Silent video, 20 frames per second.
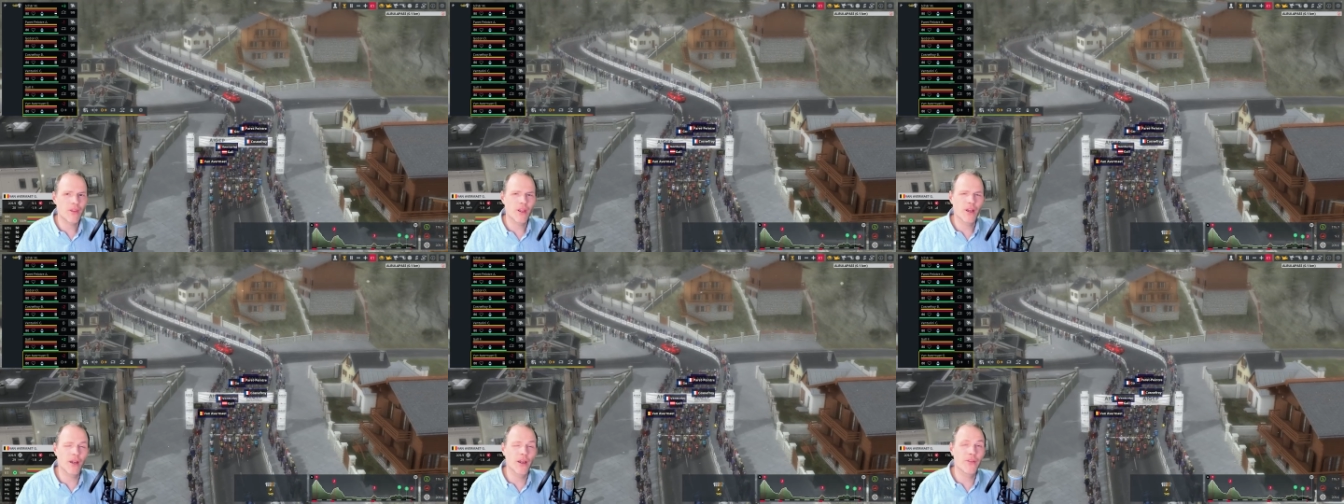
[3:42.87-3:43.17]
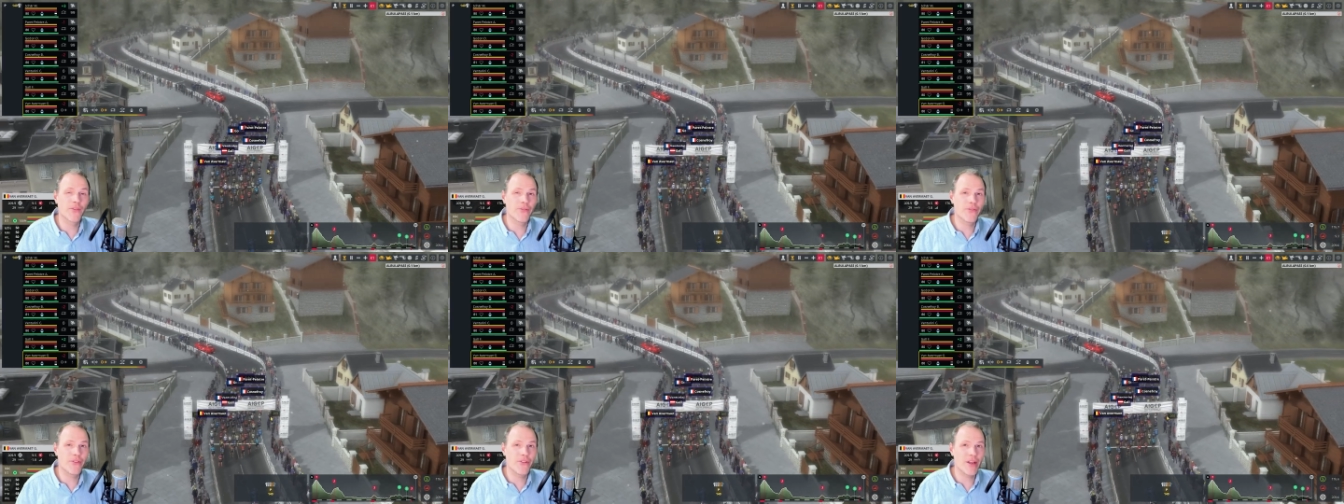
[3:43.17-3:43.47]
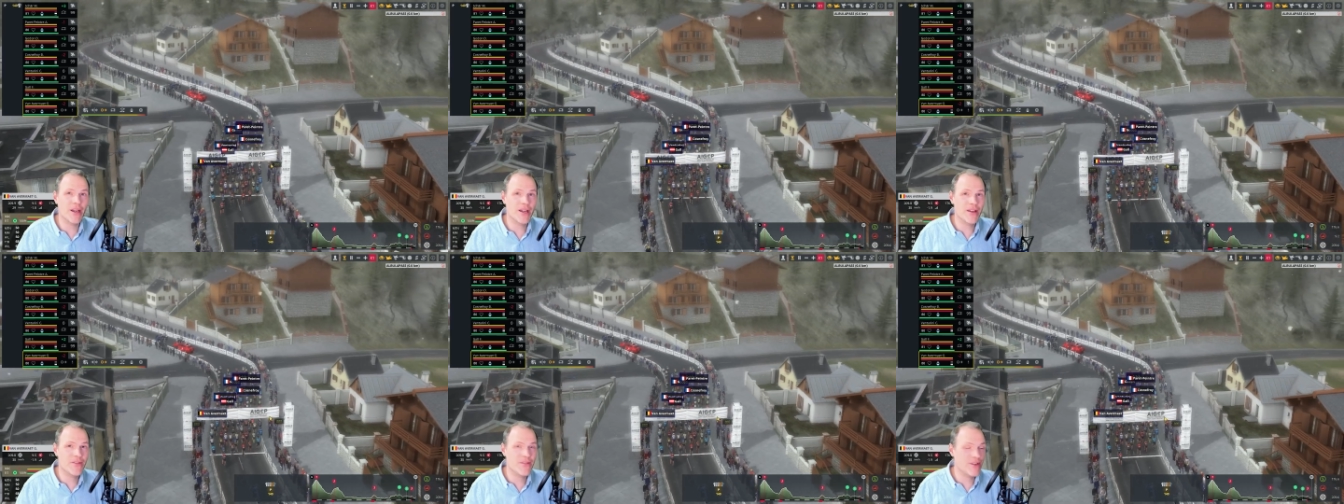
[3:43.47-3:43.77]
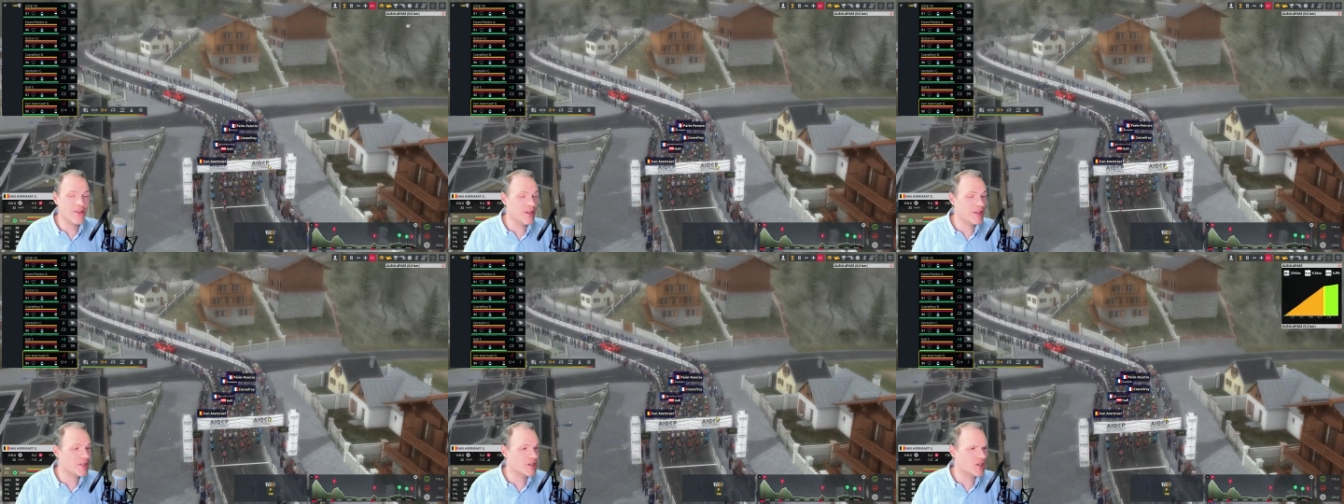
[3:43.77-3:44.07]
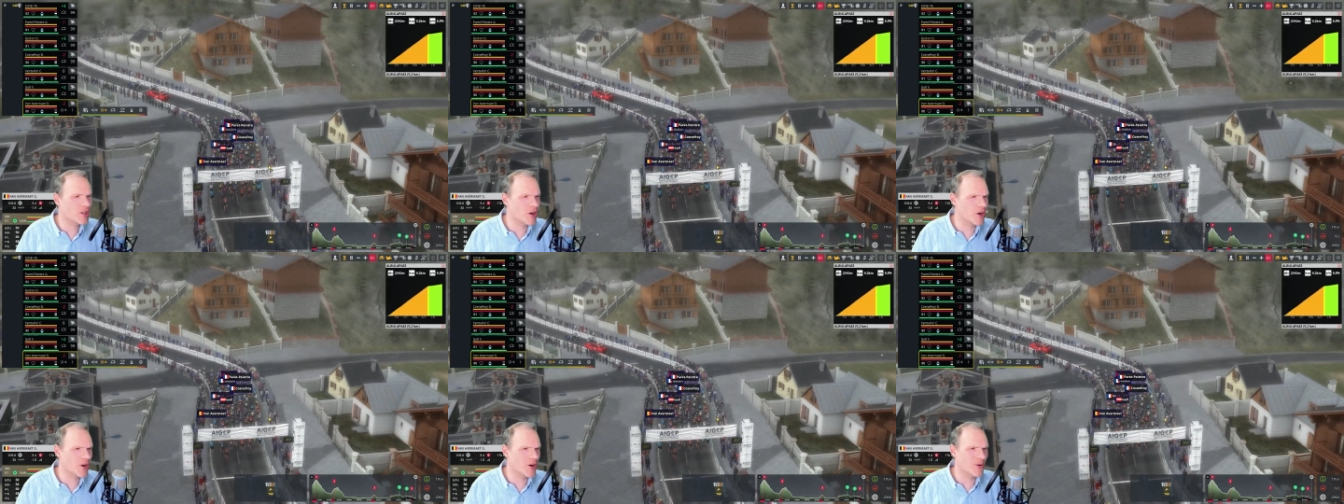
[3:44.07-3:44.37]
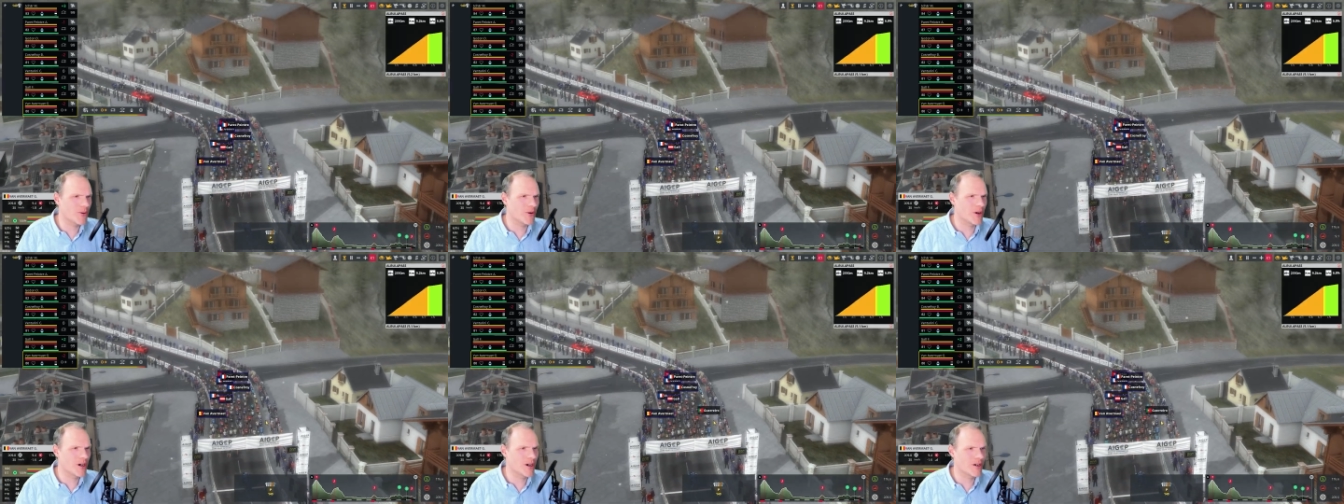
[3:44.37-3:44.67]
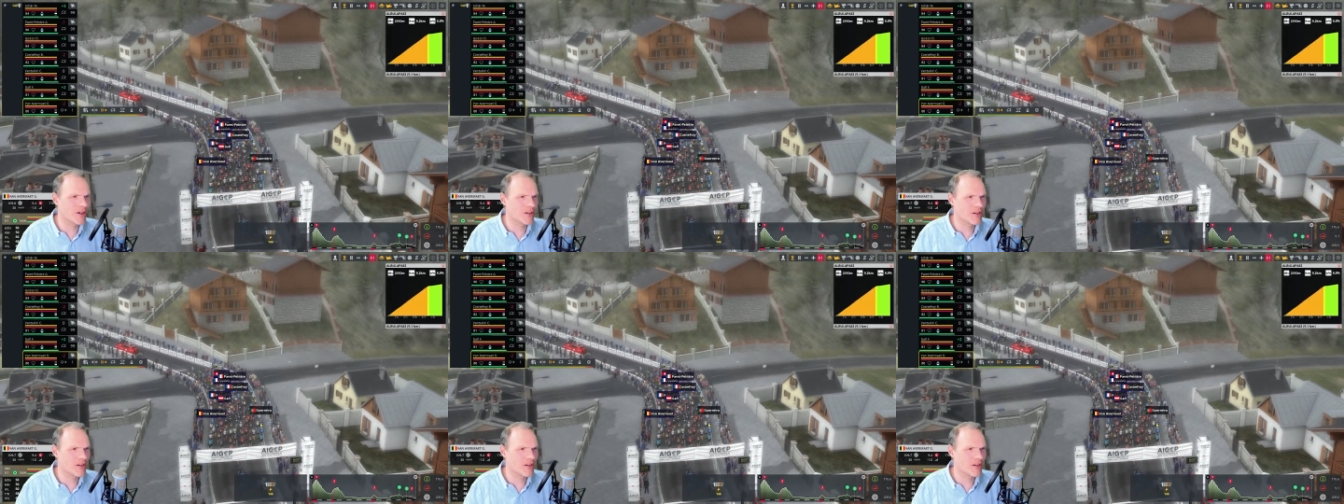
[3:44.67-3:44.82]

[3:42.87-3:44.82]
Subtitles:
And there they go.